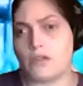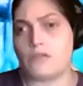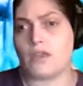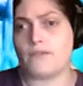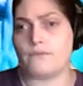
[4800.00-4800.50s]

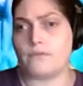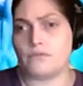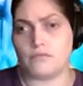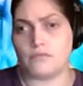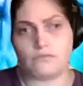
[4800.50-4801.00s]
that
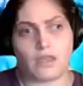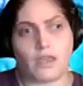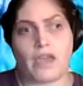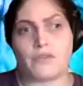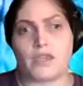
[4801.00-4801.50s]

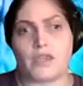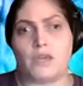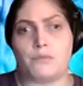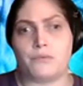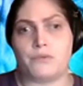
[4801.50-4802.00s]
how that
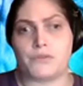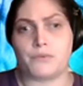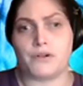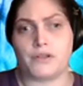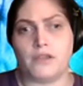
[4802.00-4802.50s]
camera
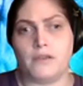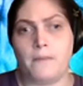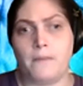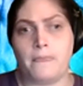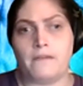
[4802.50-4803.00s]
was working.
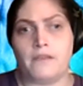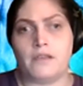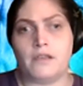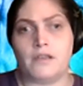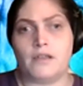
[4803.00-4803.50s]

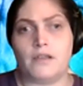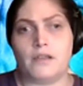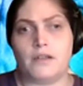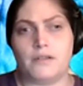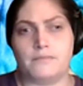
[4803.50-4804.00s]

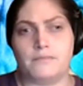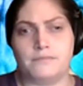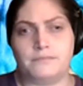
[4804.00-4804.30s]
Um,